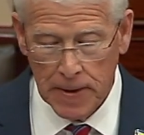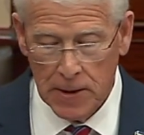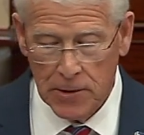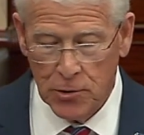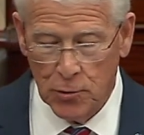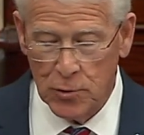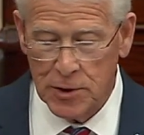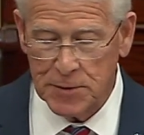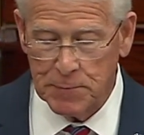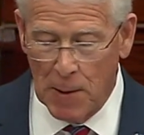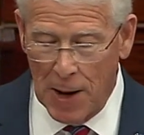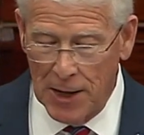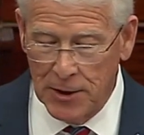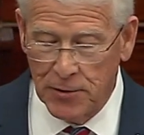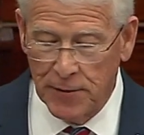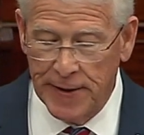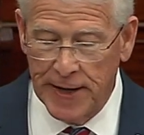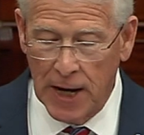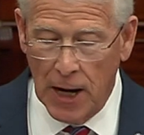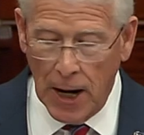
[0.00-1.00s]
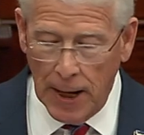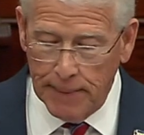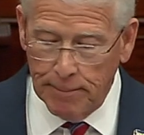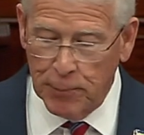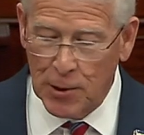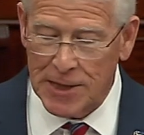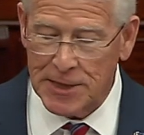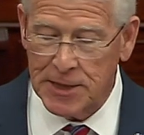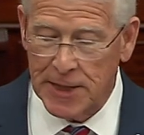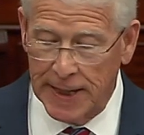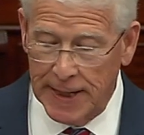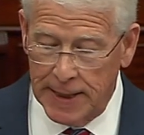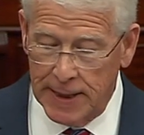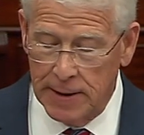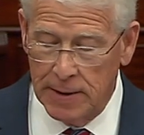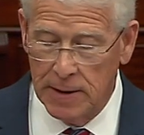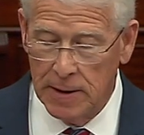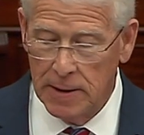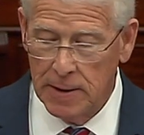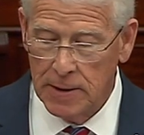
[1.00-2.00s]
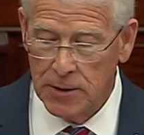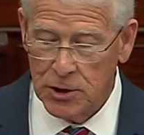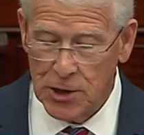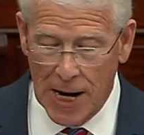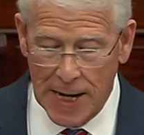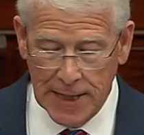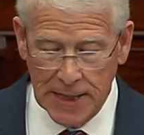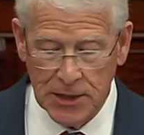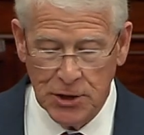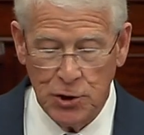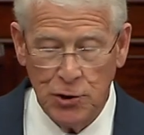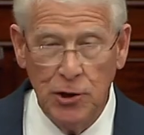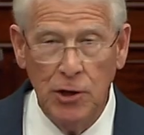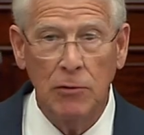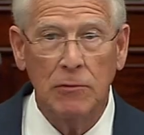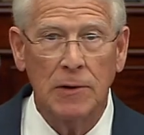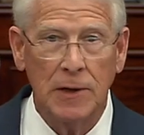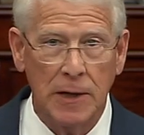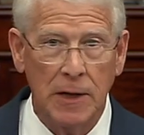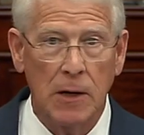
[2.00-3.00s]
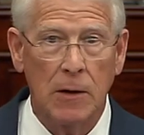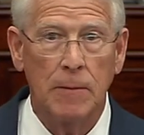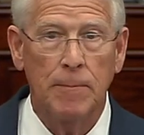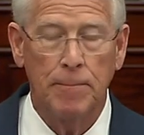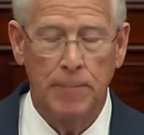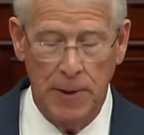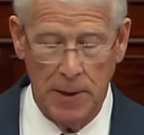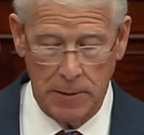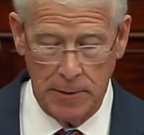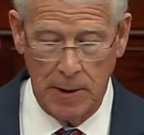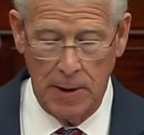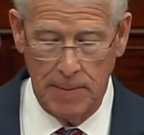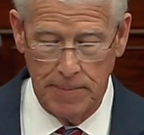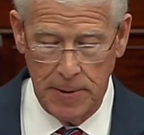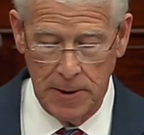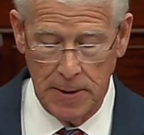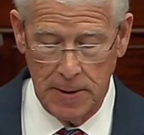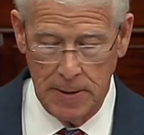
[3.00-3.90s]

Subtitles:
to respond to the unprecedented Chinese nuclear buildup,